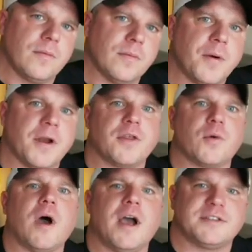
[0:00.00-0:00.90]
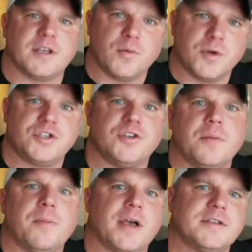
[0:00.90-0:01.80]
But otherwise, I wish you
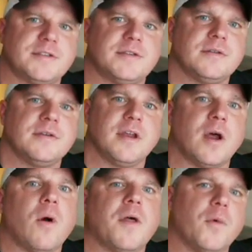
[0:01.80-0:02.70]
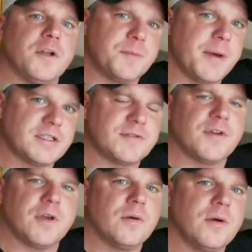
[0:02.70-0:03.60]
the best and I want what's best
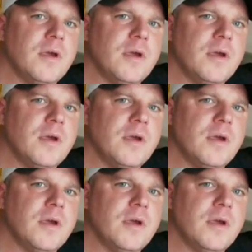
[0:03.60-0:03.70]
for you.